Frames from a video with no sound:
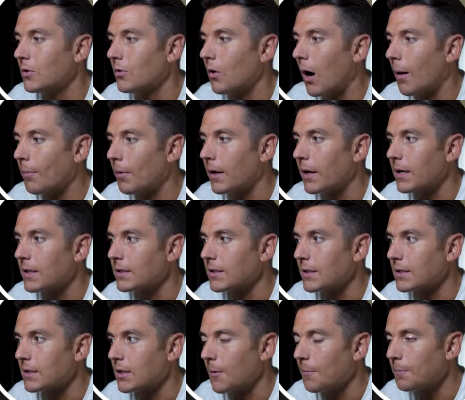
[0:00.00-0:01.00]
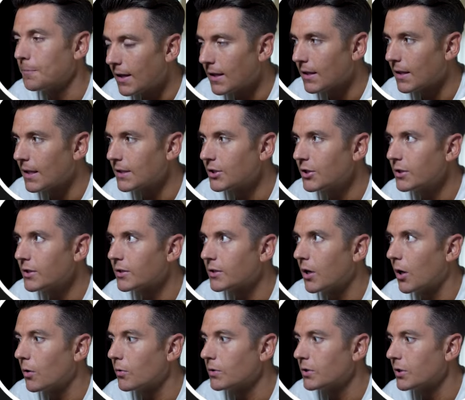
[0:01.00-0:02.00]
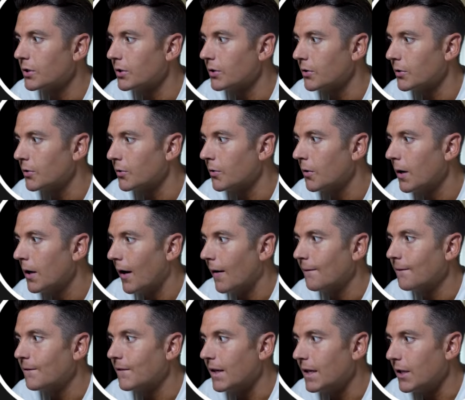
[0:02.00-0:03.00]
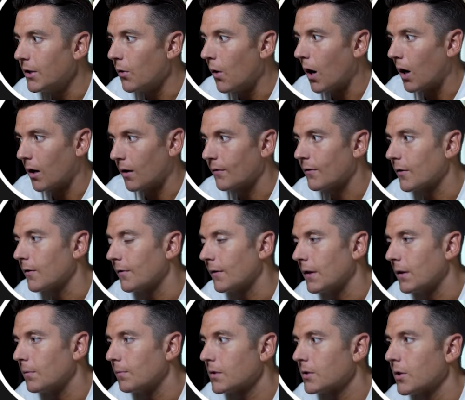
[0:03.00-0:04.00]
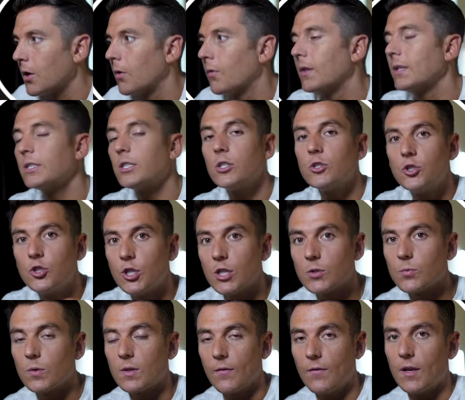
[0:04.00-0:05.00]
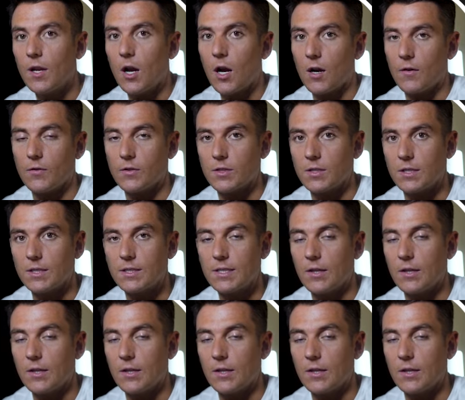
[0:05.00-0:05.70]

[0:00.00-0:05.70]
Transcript: U operating system and let's just go to a videographer view. So this is just what the videographer is going to